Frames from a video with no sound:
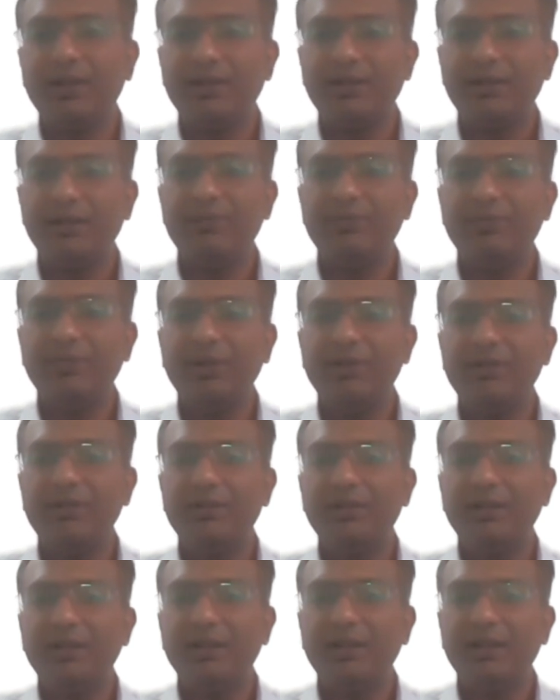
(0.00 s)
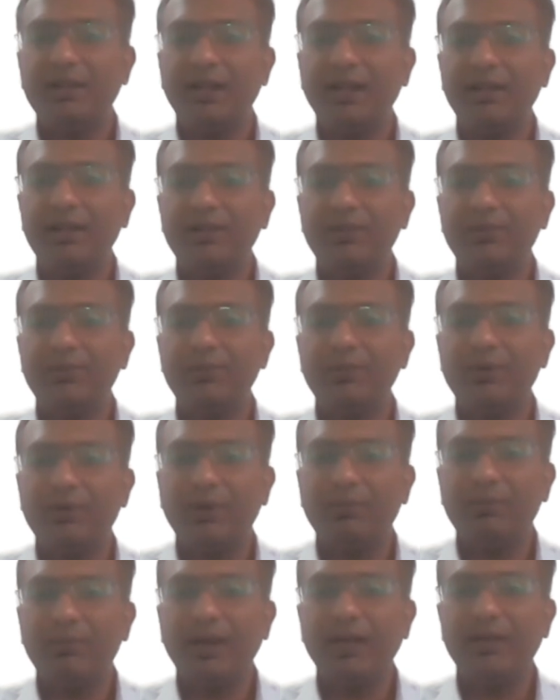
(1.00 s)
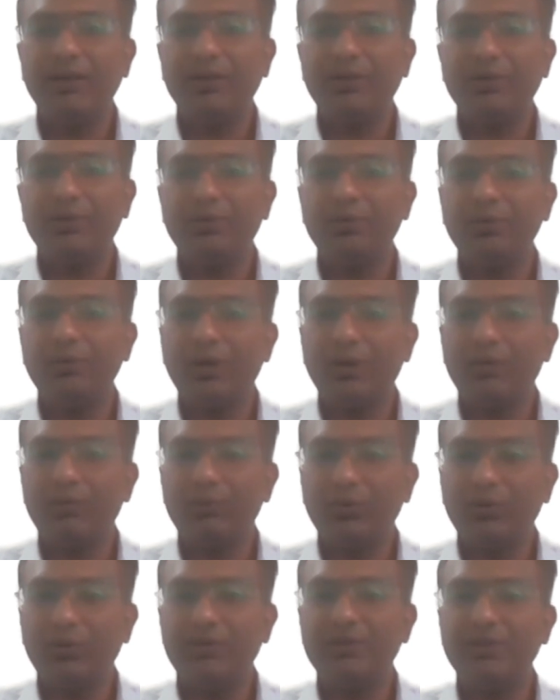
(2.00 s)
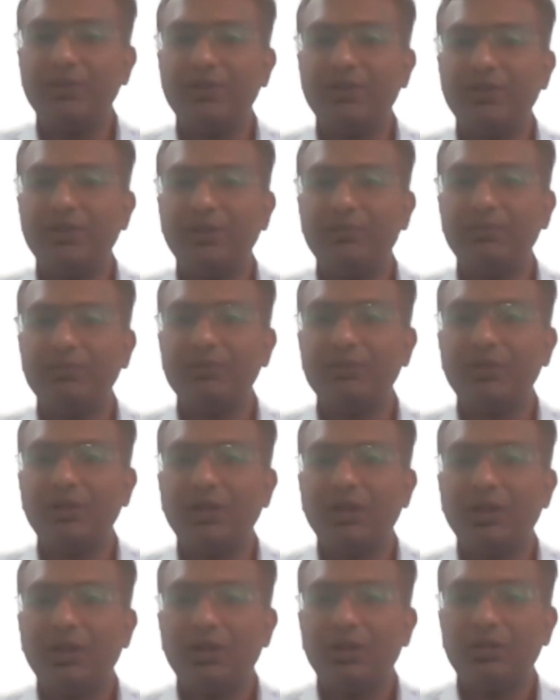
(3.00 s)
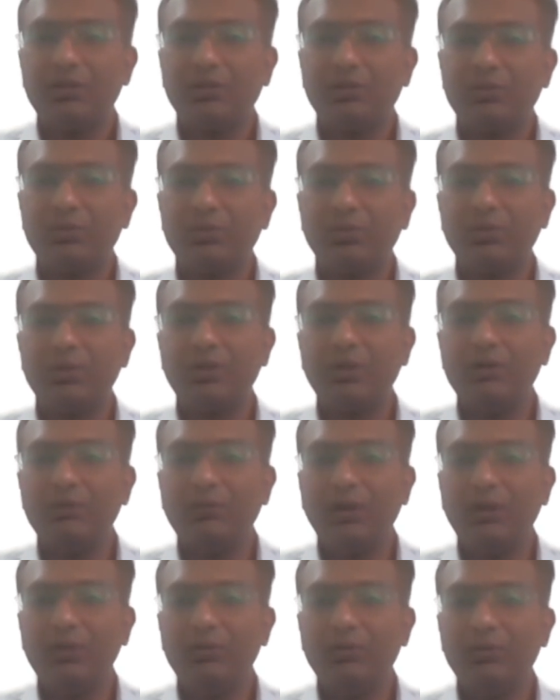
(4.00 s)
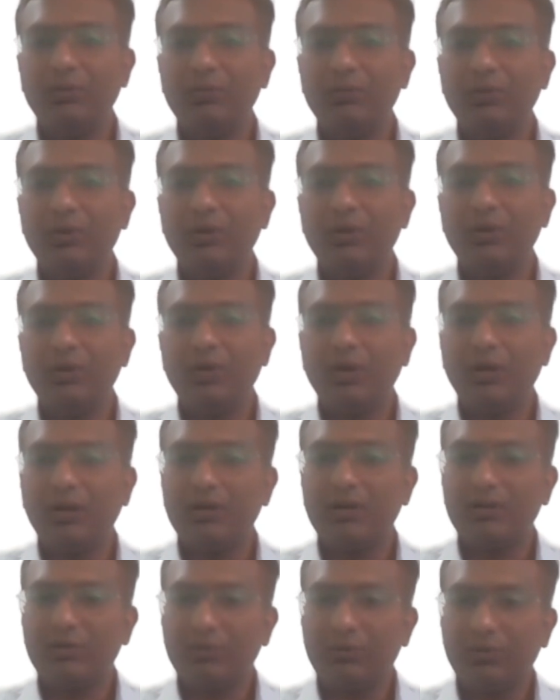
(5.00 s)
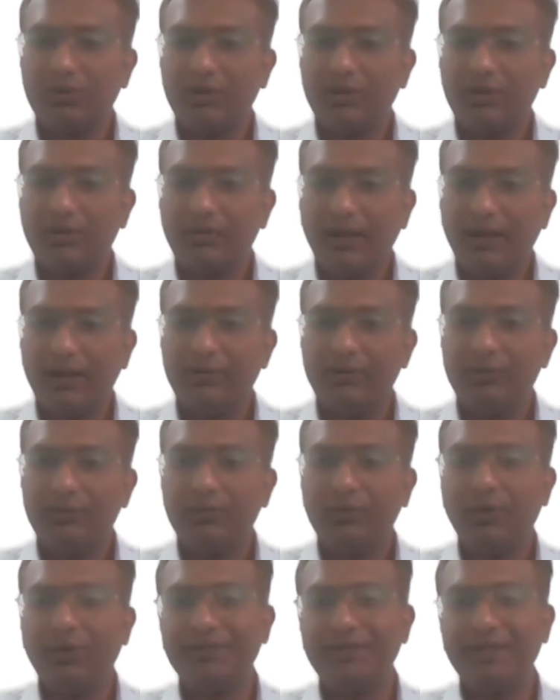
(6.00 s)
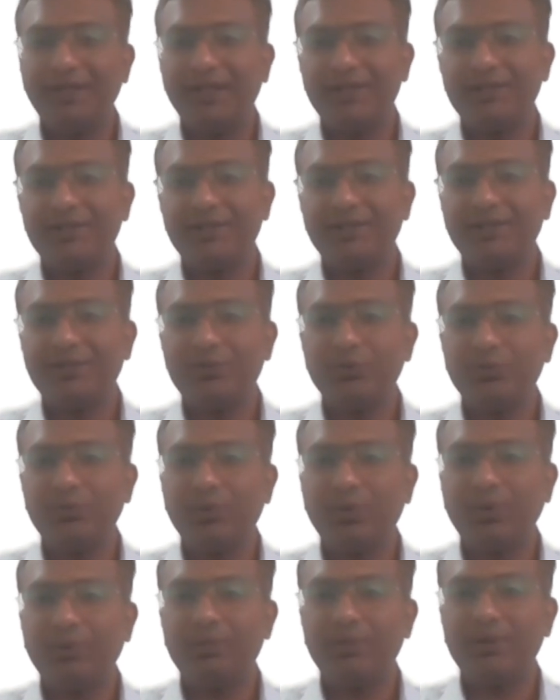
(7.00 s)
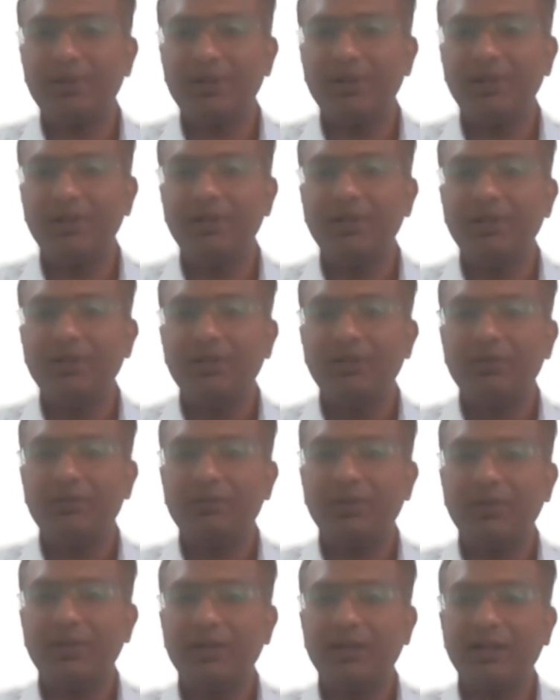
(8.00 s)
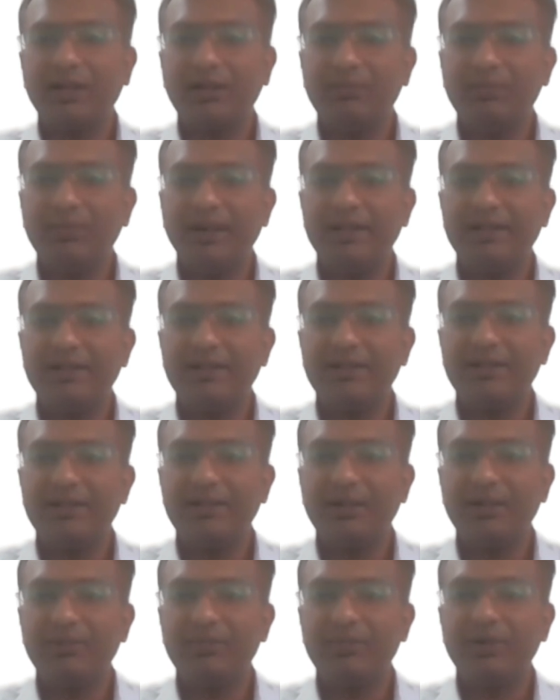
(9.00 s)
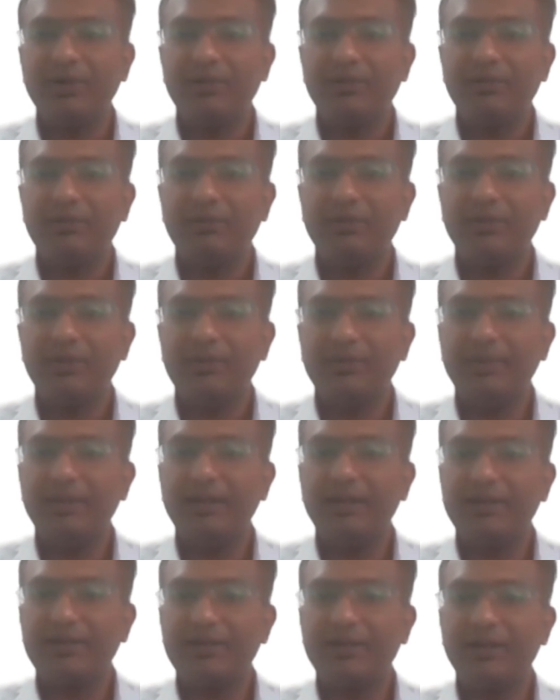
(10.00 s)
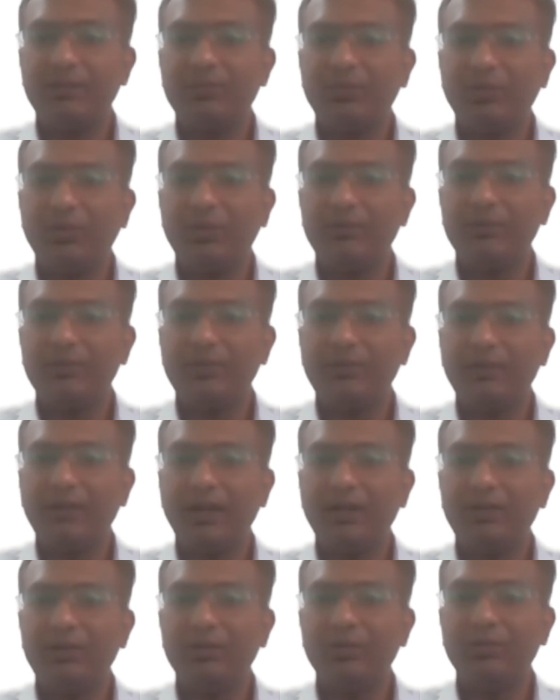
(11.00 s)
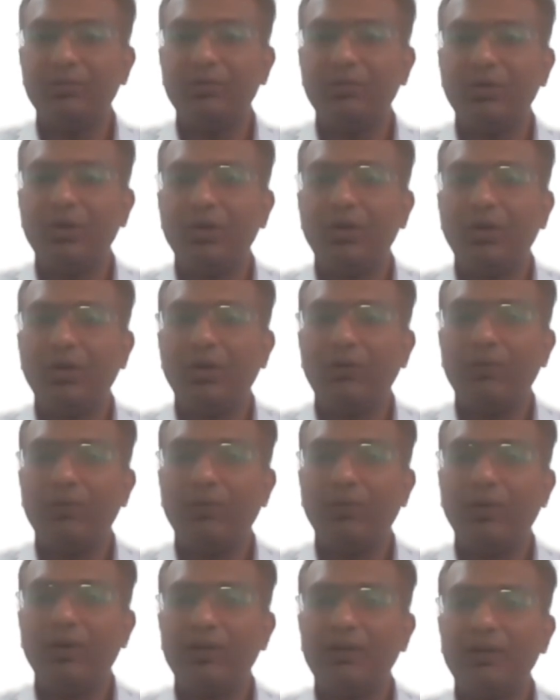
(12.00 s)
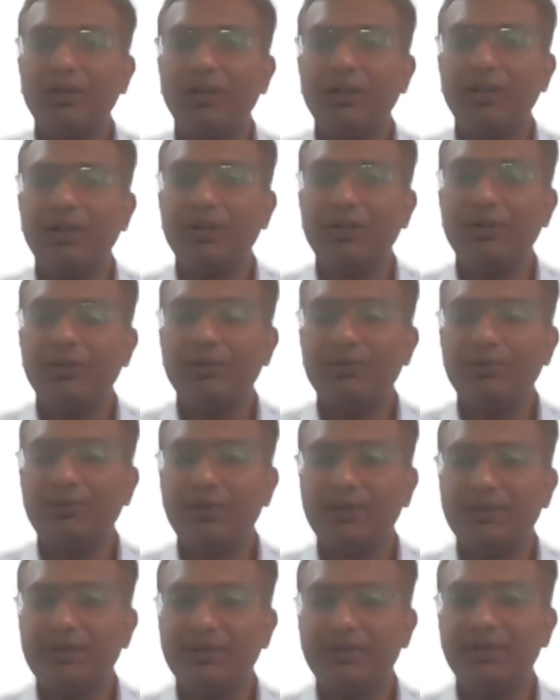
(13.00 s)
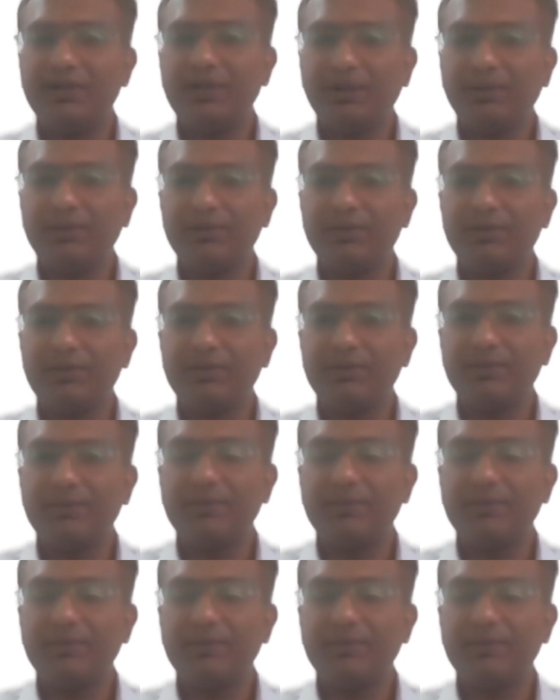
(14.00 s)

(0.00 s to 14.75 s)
This means that if you combine two or more systems, the total volume or the total value of the extensive property for the combined system will be the sum of the values for the individual systems.